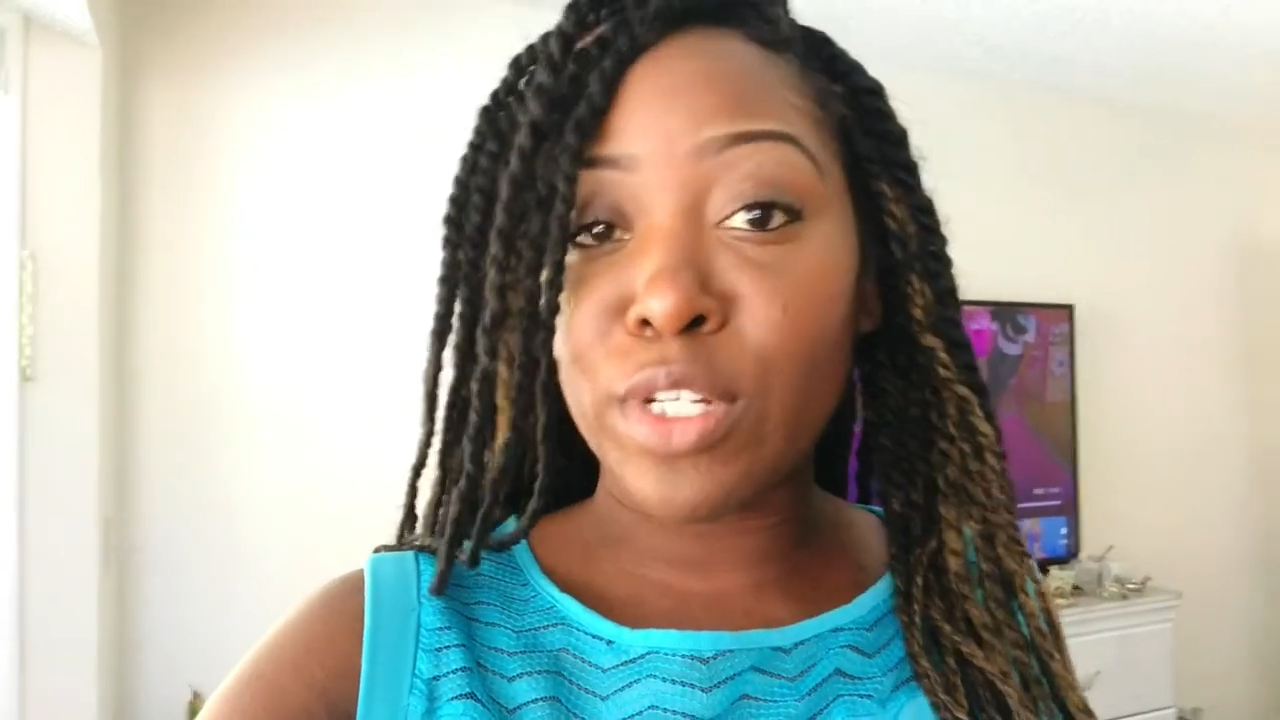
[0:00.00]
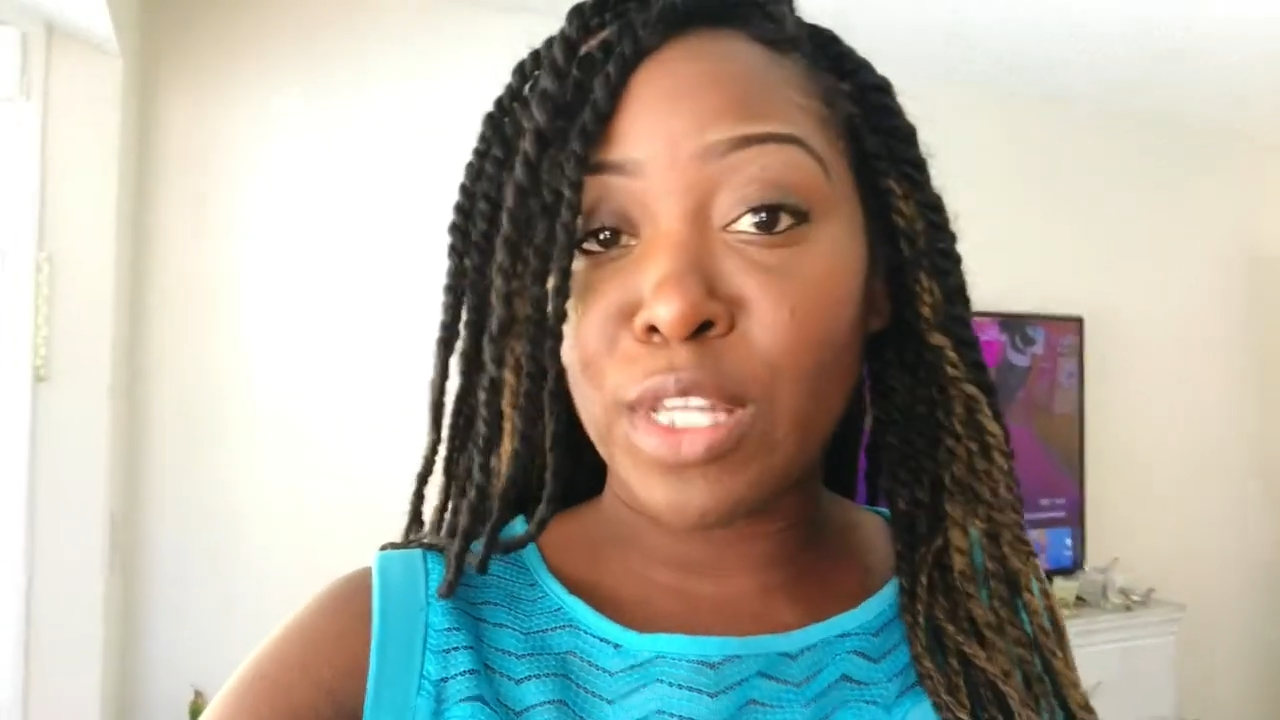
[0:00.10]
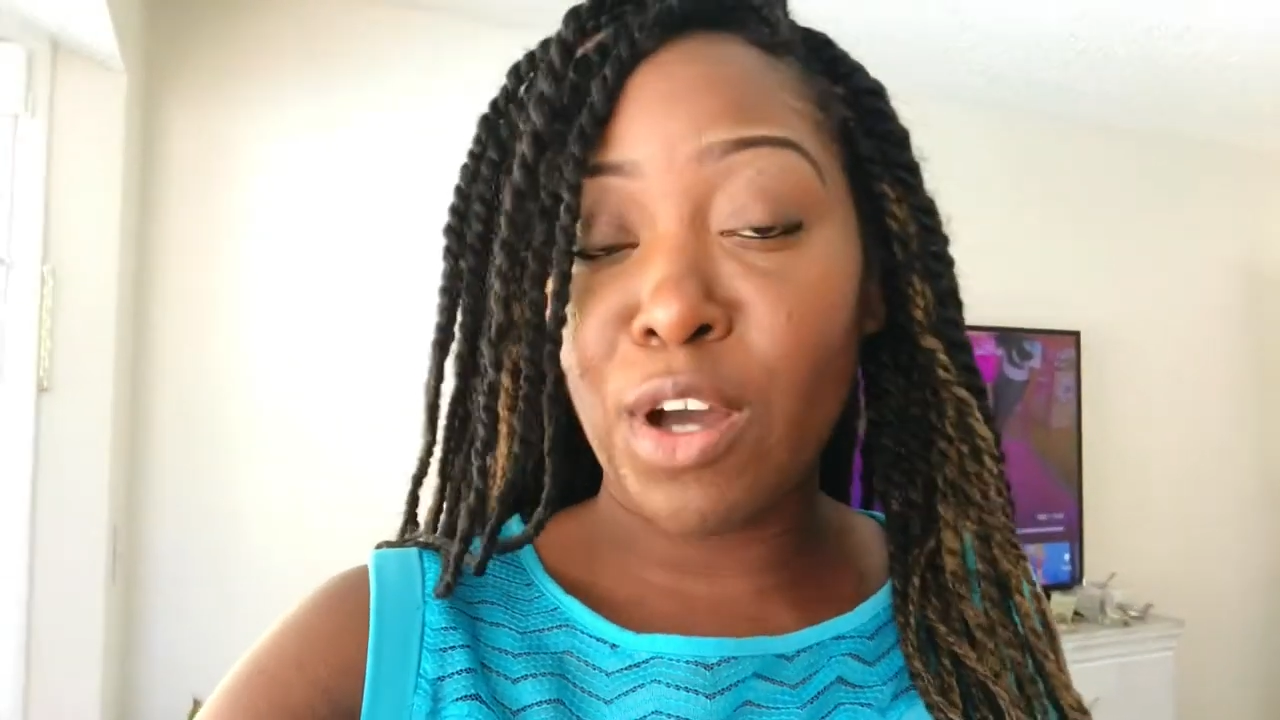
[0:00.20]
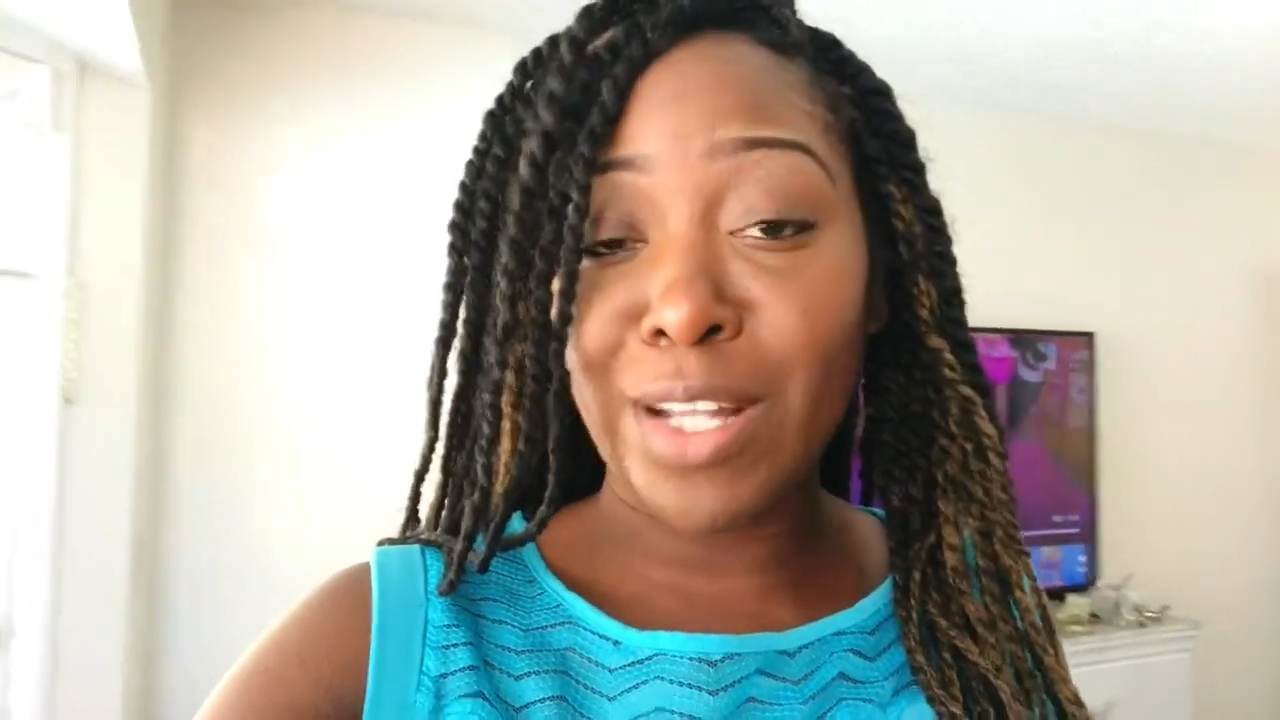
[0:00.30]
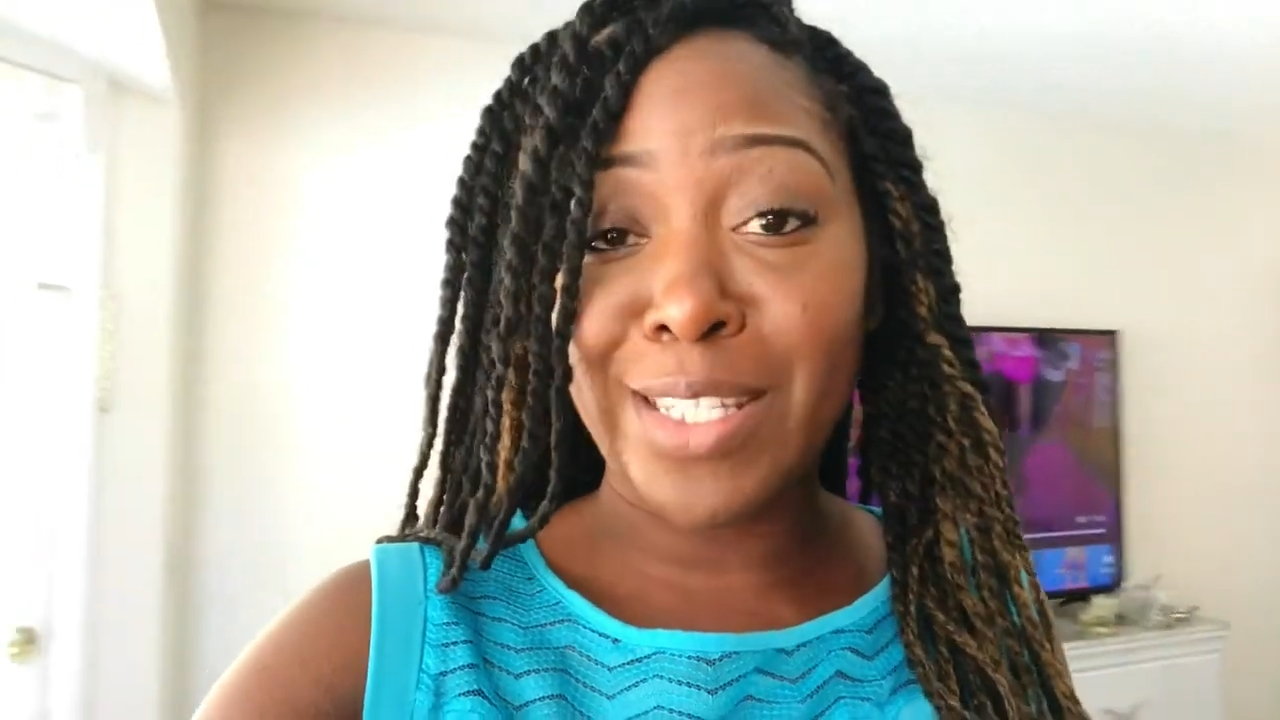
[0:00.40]
the
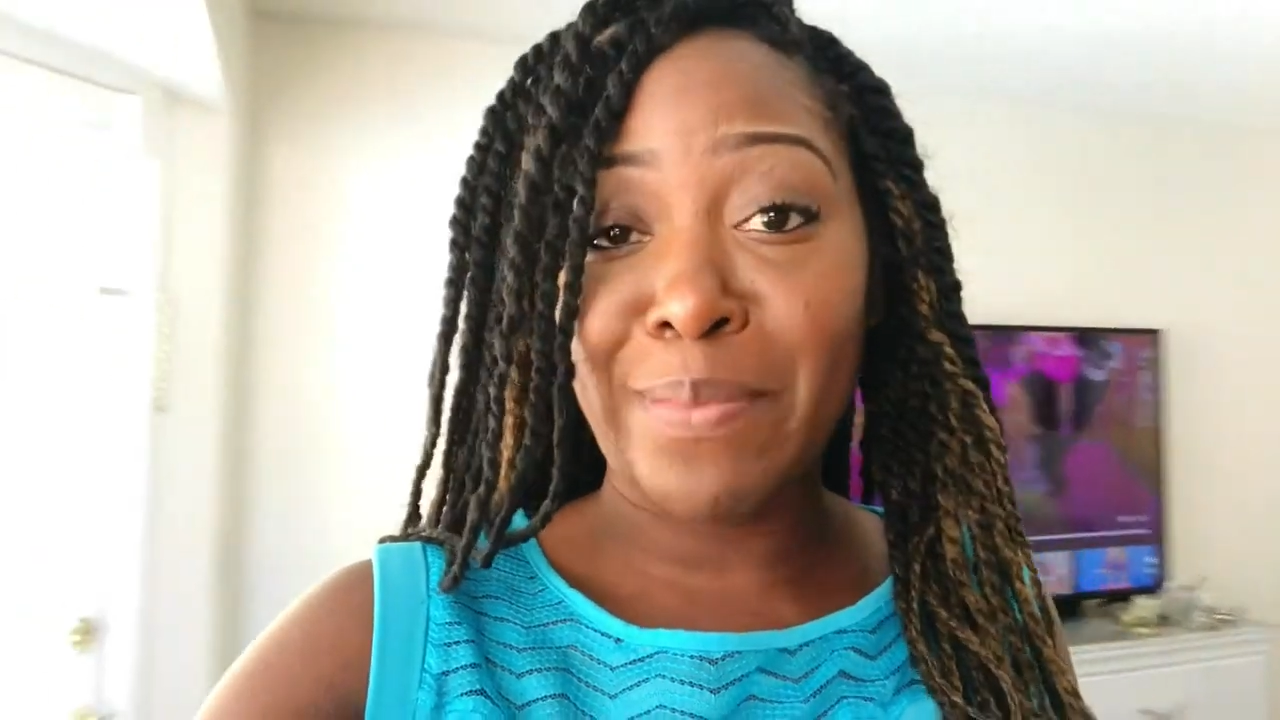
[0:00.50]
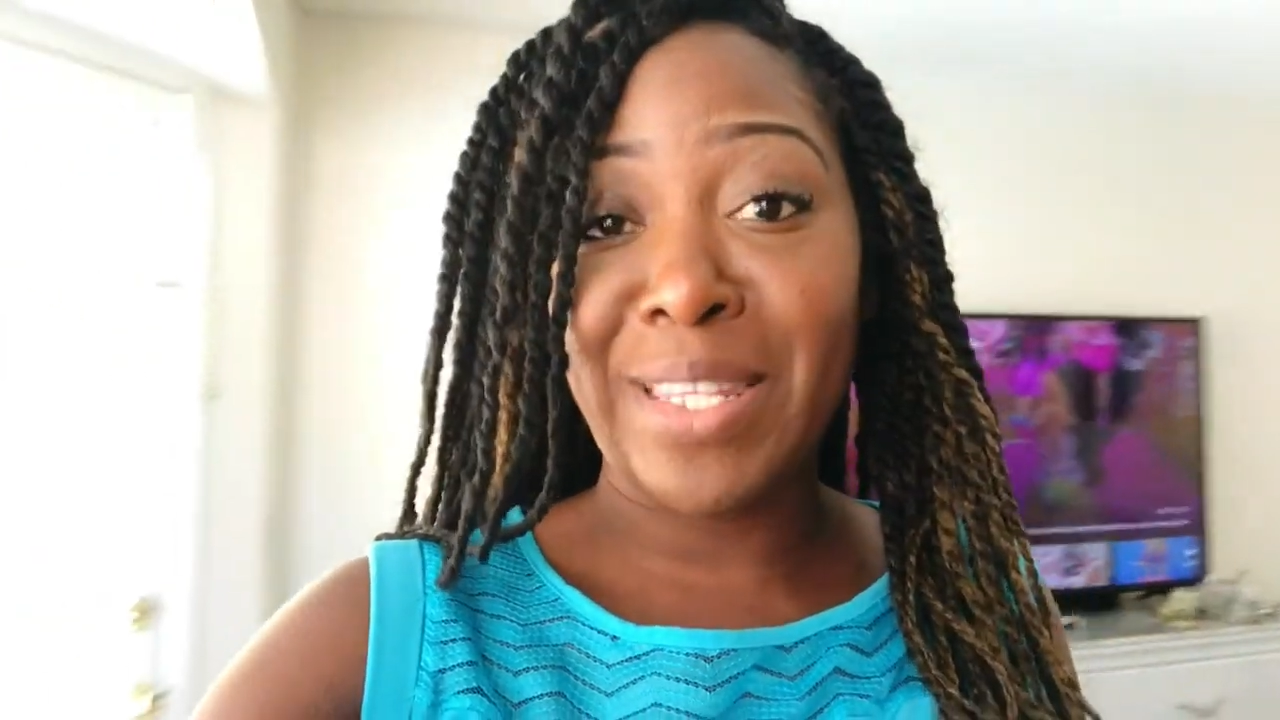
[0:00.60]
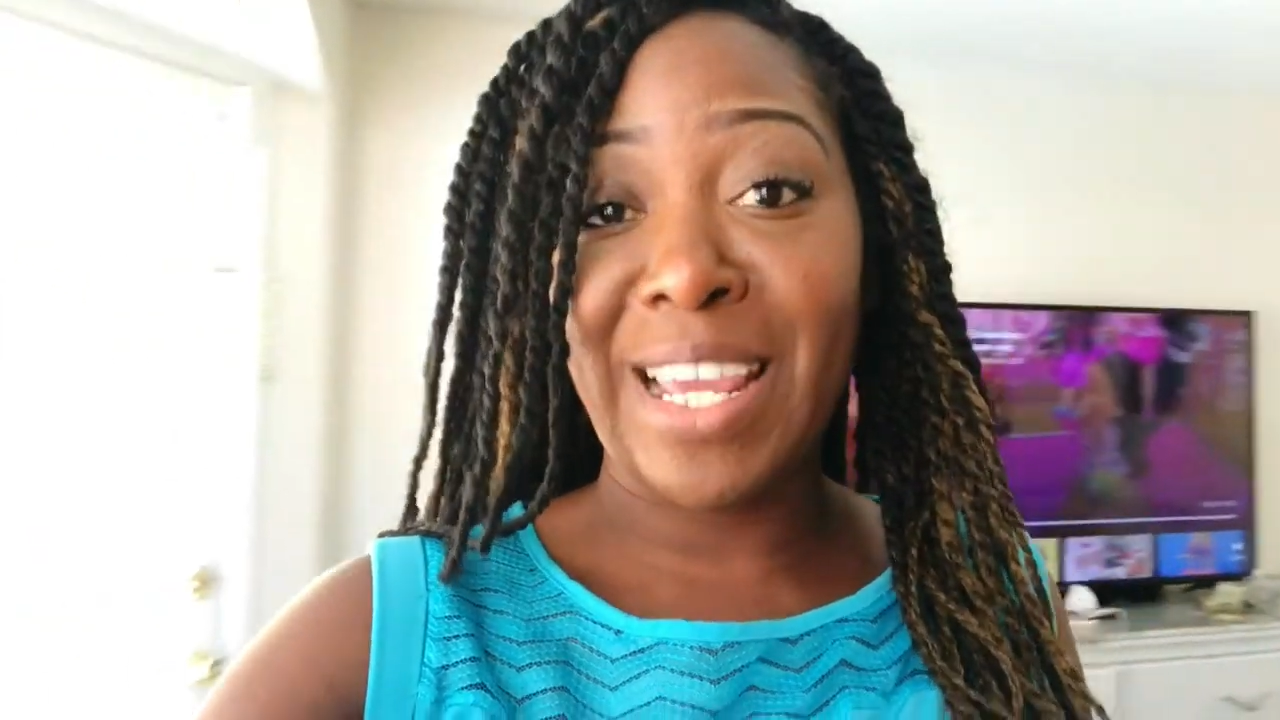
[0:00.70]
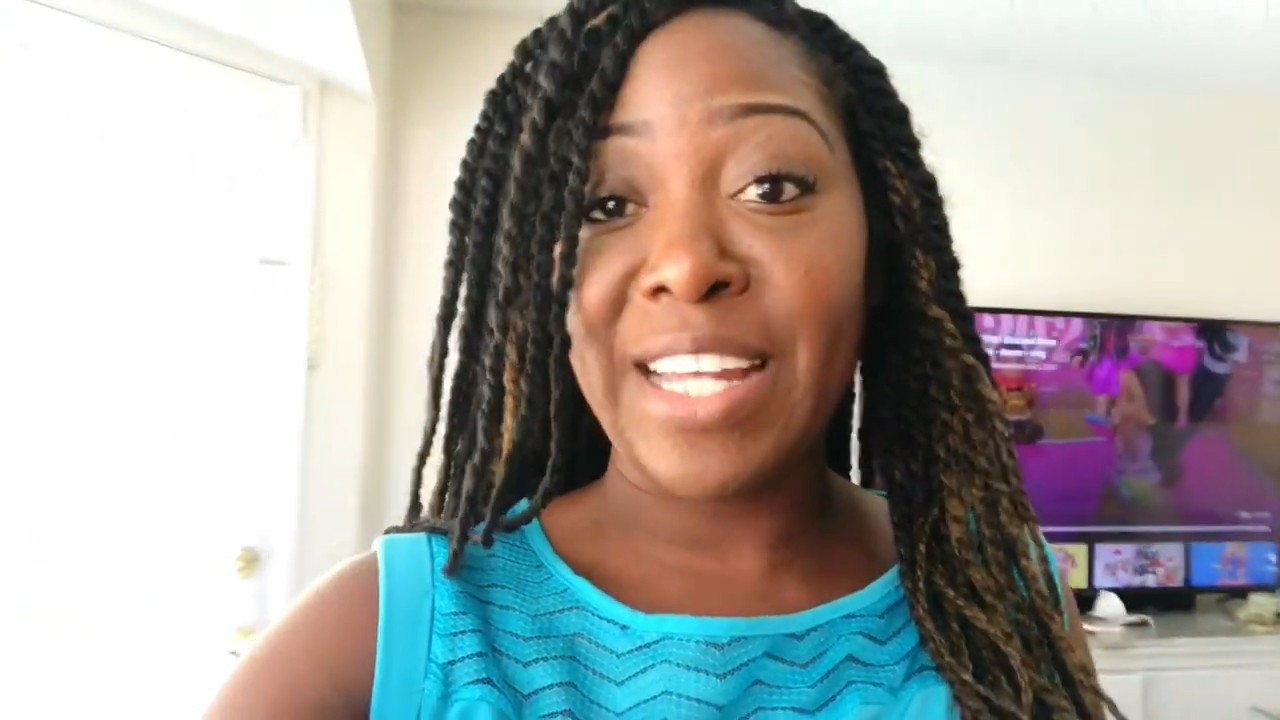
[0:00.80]
concept and the